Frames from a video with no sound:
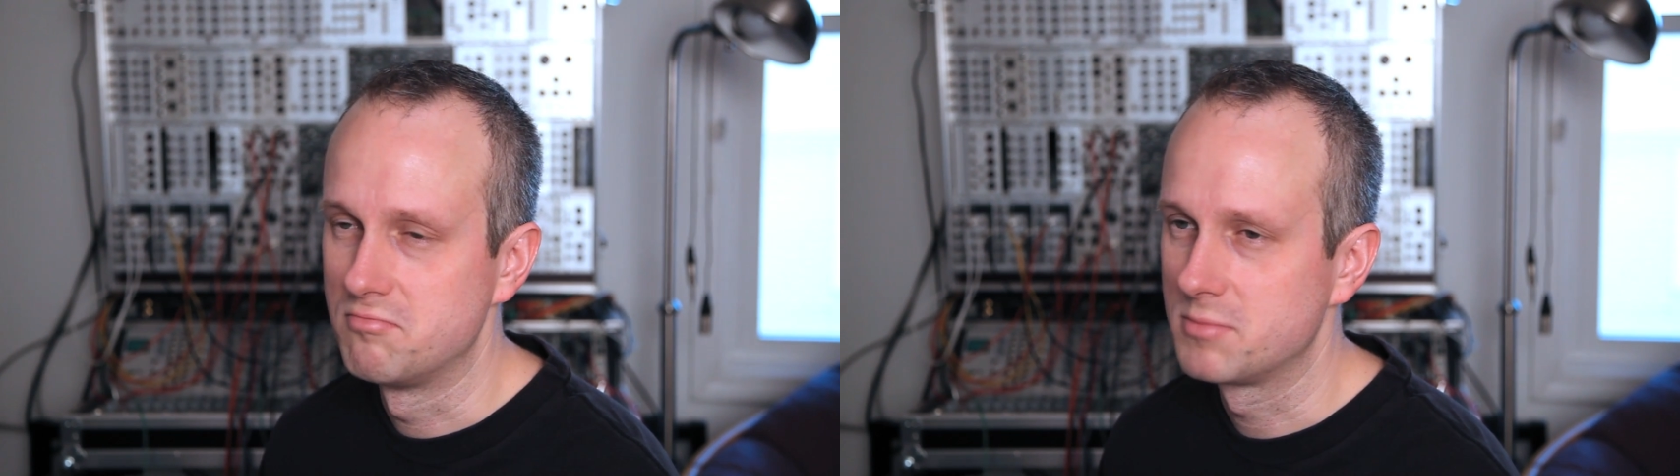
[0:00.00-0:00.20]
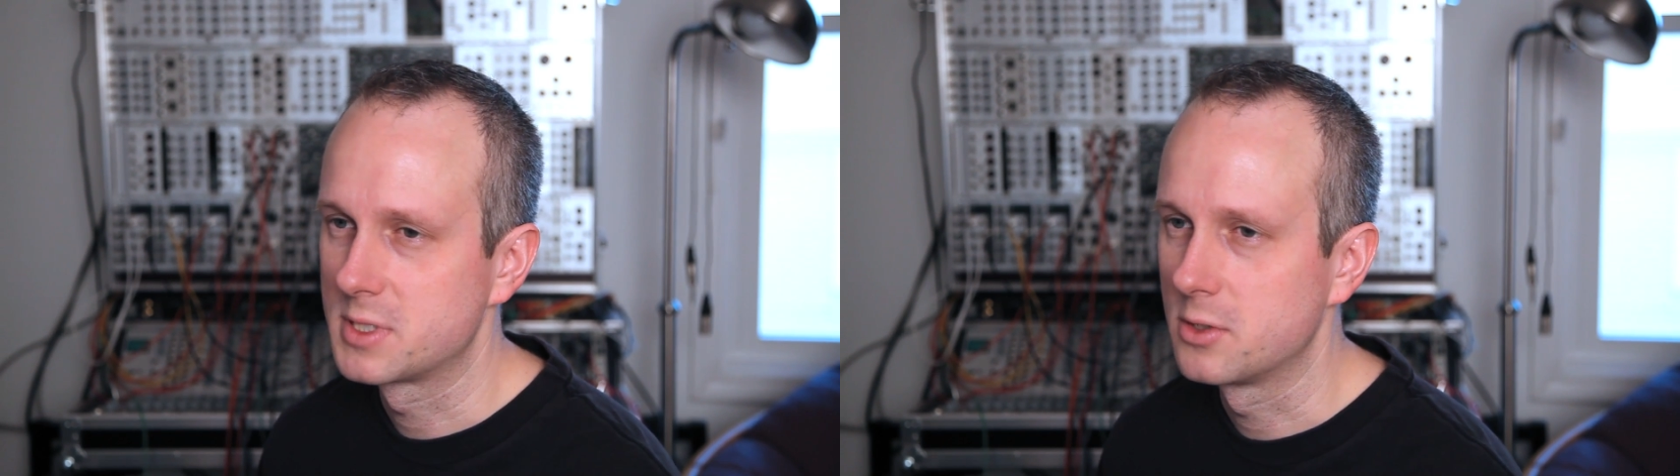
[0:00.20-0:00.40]

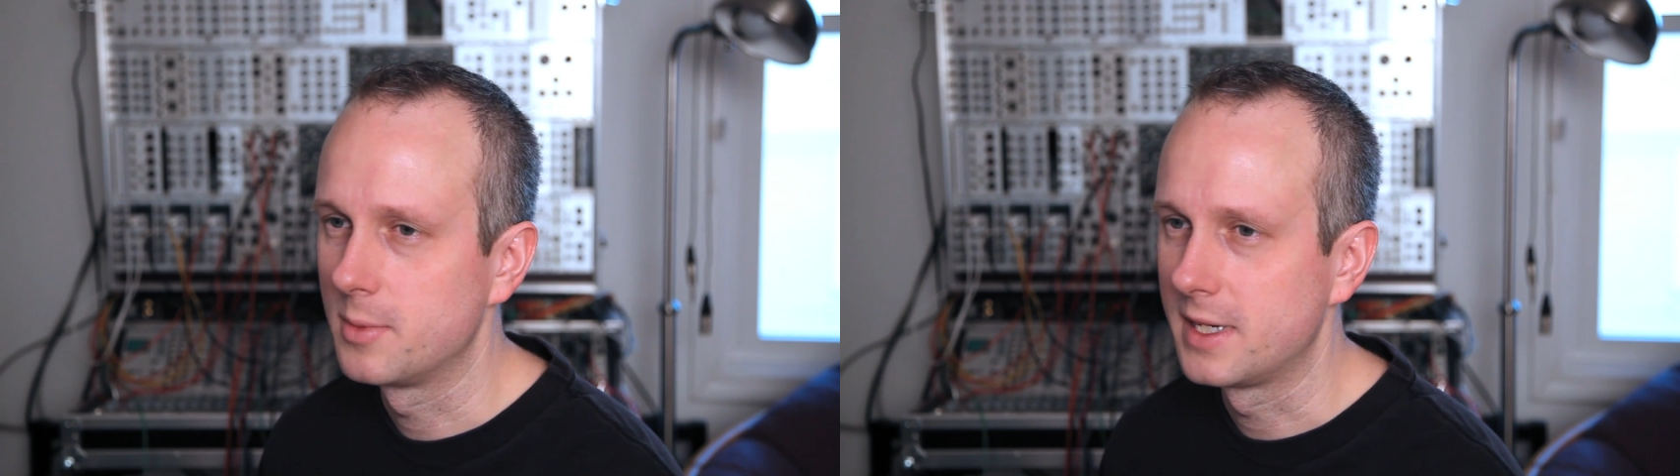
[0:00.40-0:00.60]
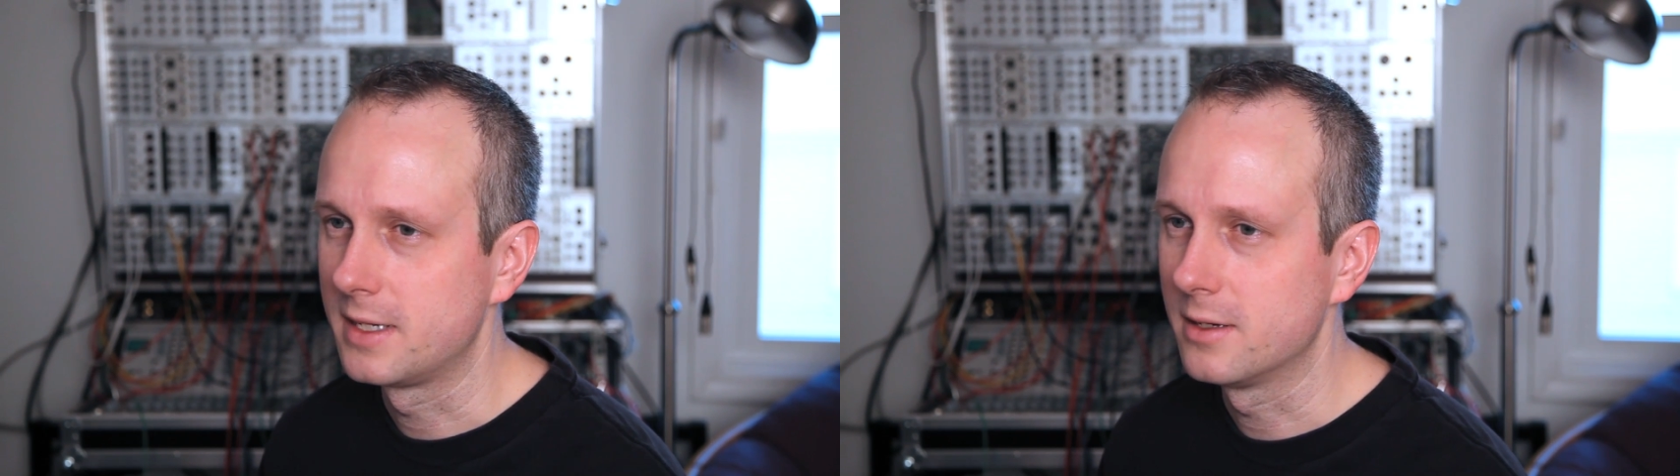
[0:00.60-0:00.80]
so
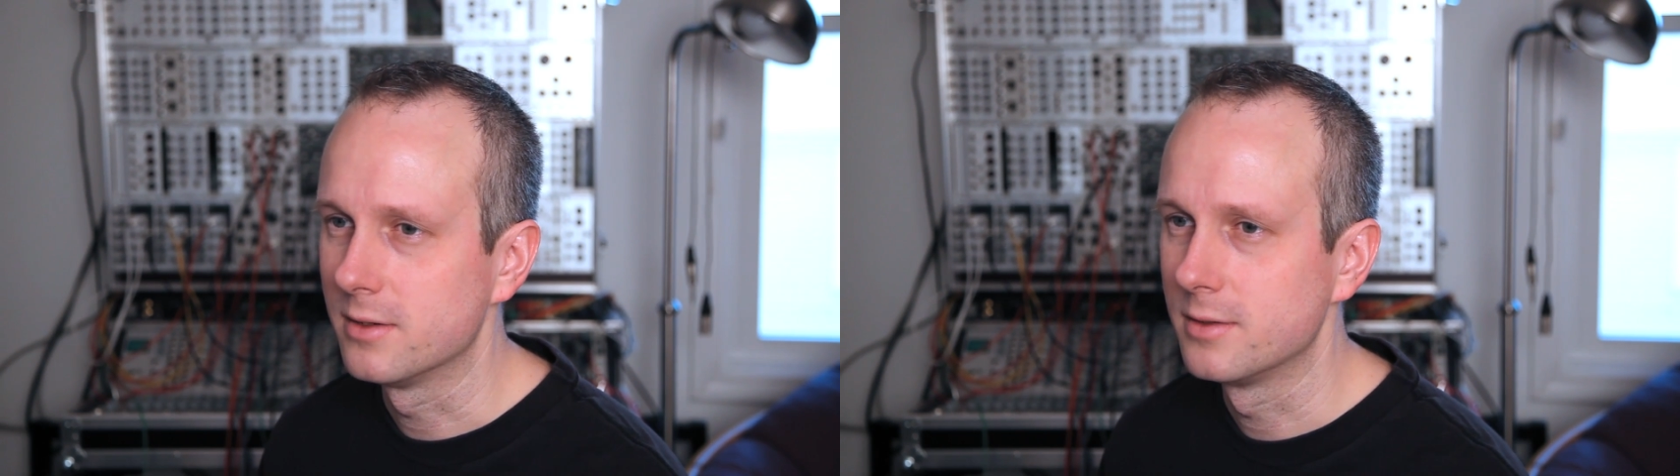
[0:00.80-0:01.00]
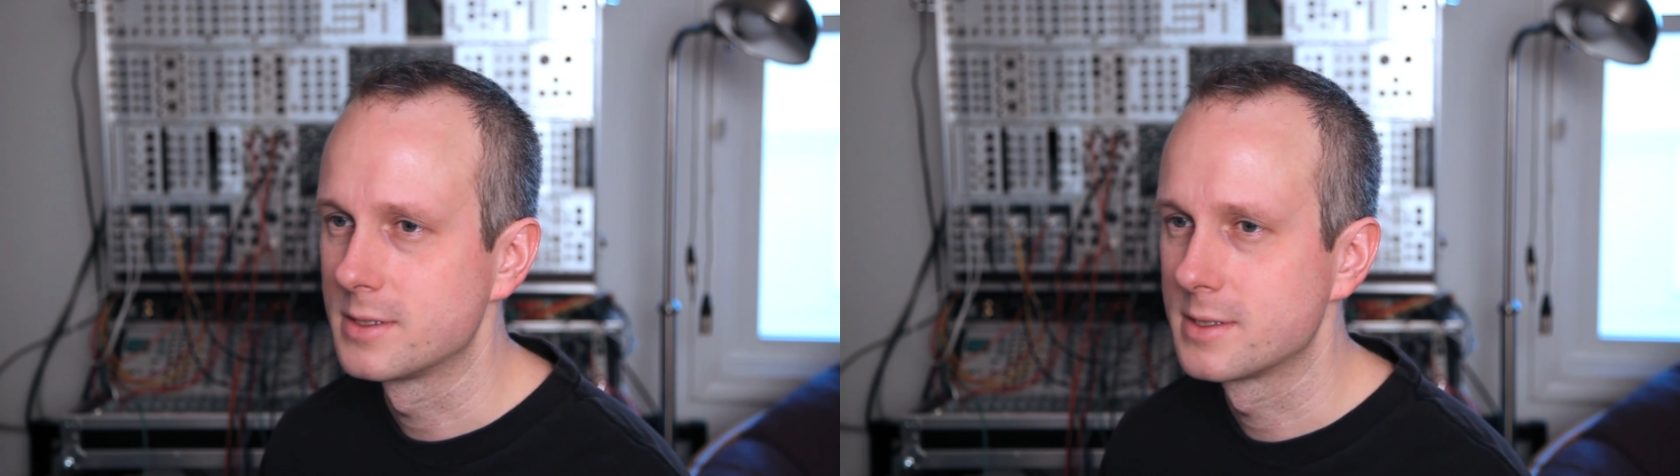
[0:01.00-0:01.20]
many
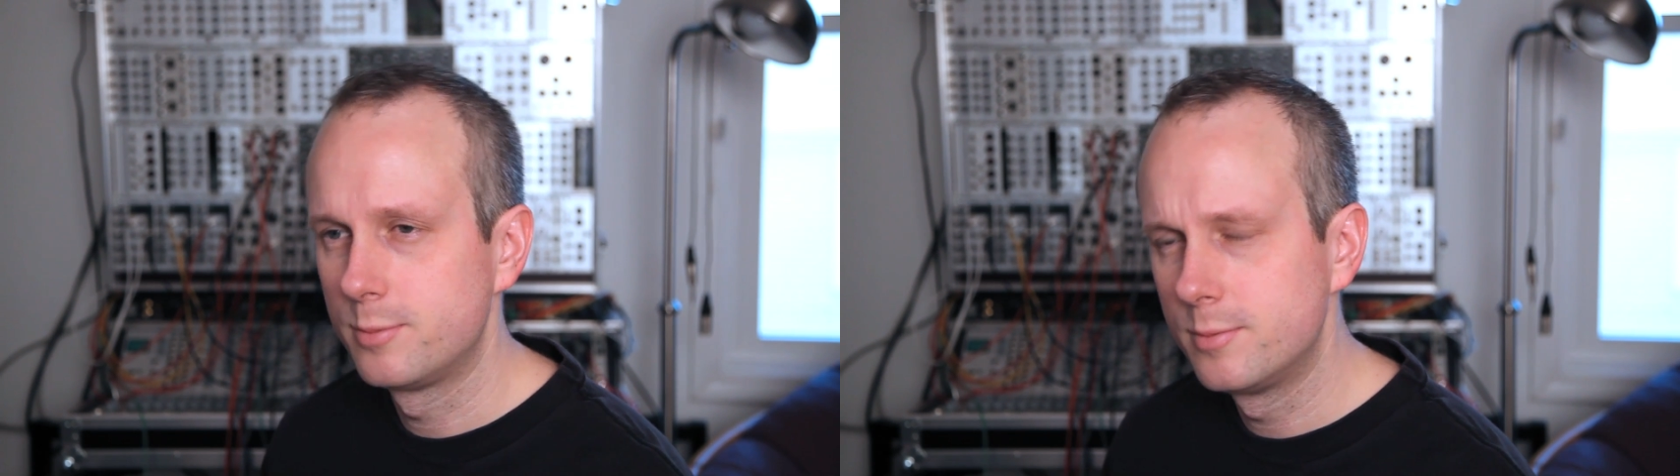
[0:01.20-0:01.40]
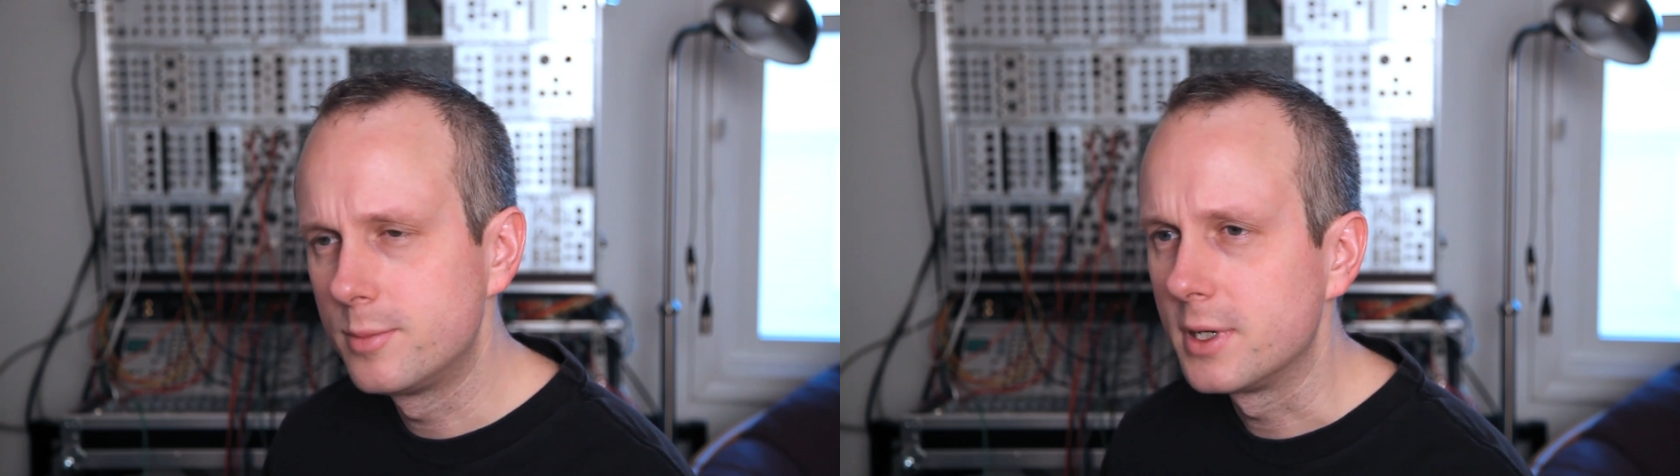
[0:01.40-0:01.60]
years.
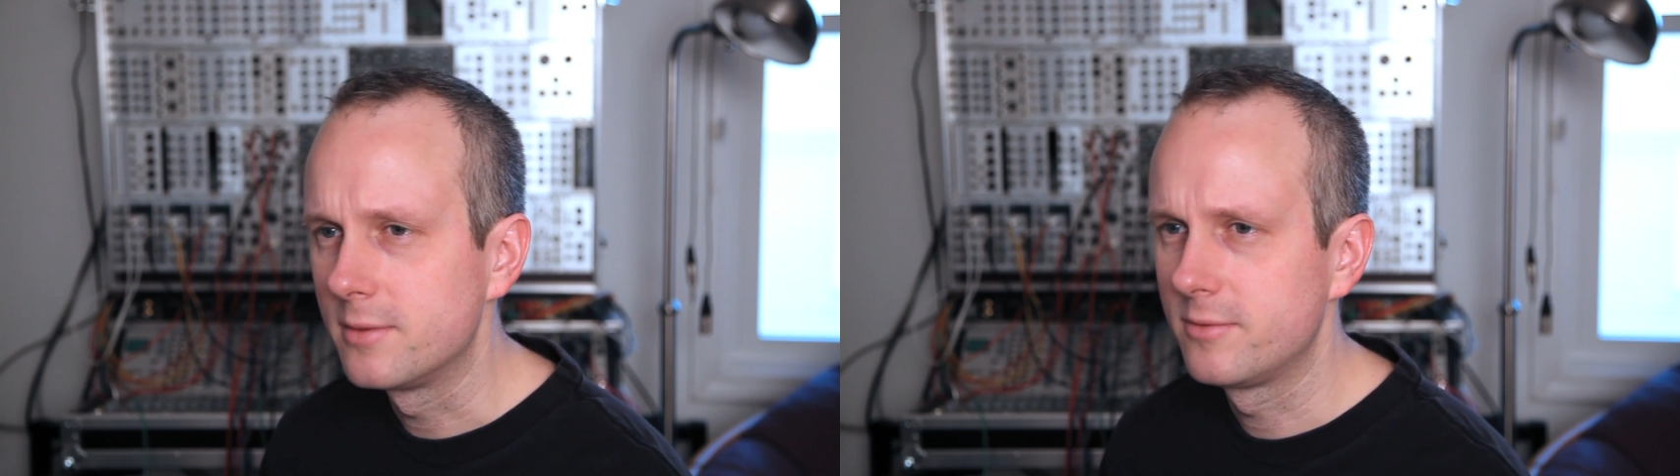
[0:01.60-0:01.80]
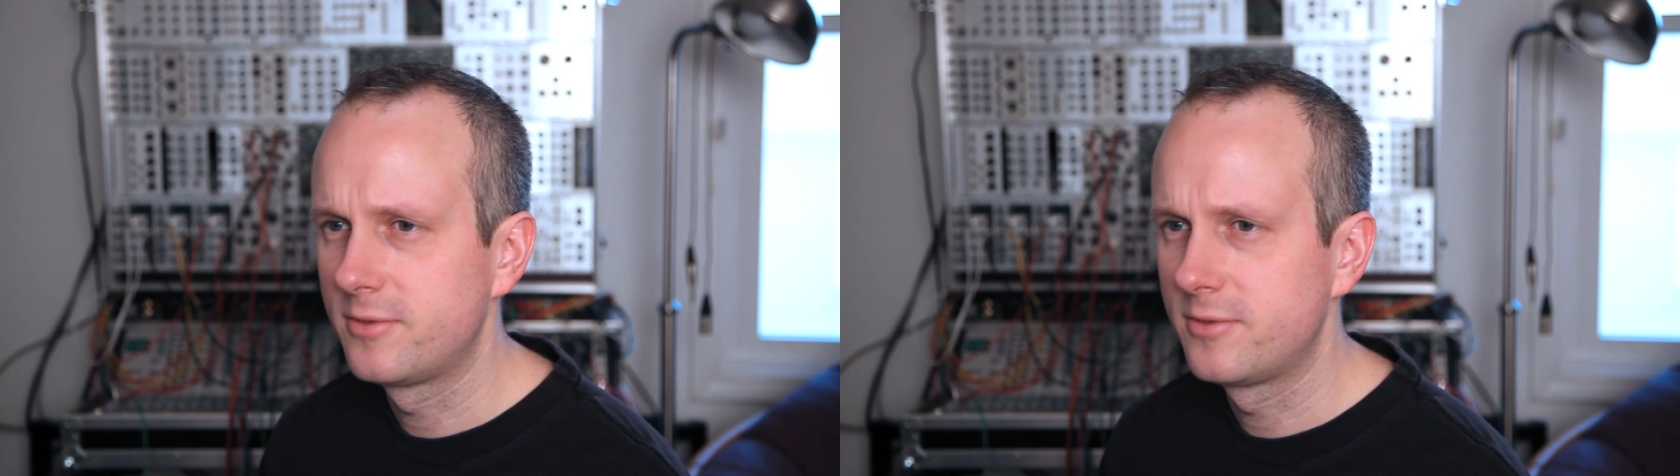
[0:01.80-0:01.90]
But